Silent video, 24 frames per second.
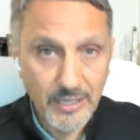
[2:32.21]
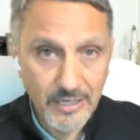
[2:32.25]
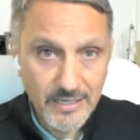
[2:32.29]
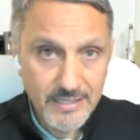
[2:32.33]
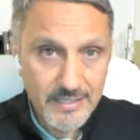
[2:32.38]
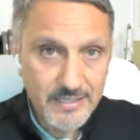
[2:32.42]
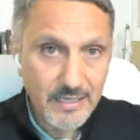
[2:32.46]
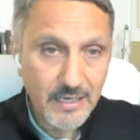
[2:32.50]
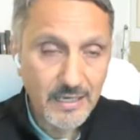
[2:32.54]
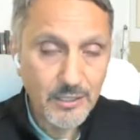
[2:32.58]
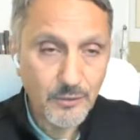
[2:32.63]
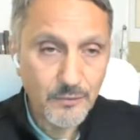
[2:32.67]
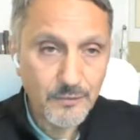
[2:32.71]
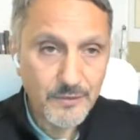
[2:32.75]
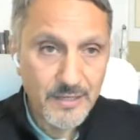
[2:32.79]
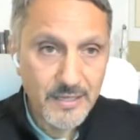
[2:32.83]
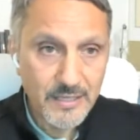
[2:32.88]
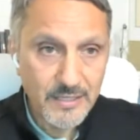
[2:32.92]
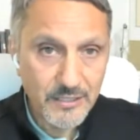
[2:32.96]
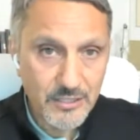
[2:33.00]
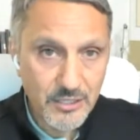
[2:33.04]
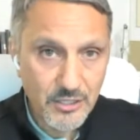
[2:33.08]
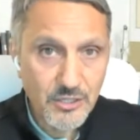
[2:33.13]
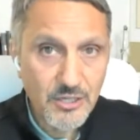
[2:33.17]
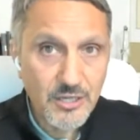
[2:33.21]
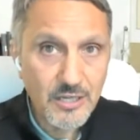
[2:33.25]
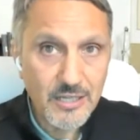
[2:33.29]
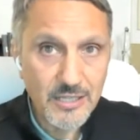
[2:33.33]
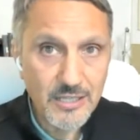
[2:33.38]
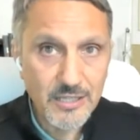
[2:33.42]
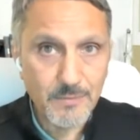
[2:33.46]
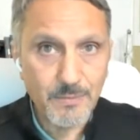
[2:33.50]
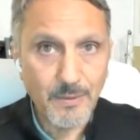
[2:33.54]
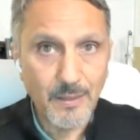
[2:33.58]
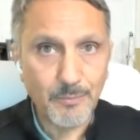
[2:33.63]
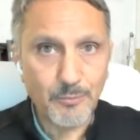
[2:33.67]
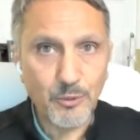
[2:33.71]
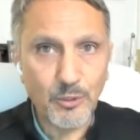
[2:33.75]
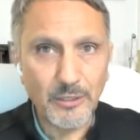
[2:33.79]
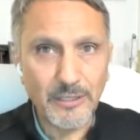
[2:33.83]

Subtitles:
genocide of the indigenous